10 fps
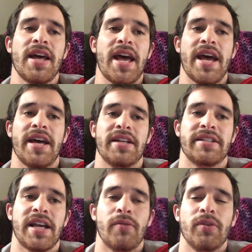
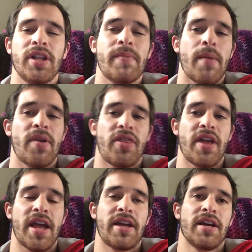And it really made me
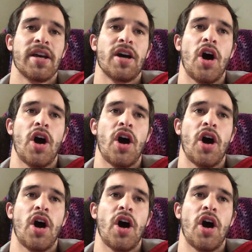think